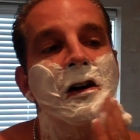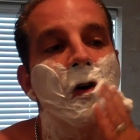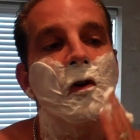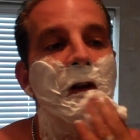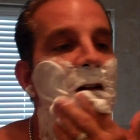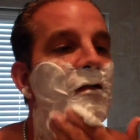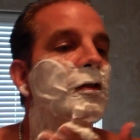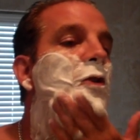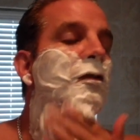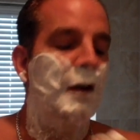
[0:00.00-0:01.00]
coating
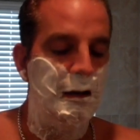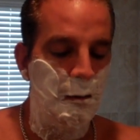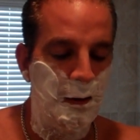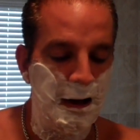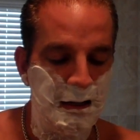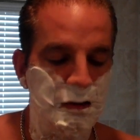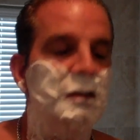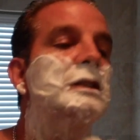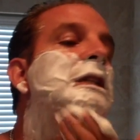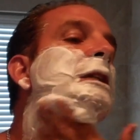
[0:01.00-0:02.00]
for your final
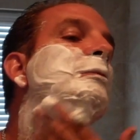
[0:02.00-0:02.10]
pass.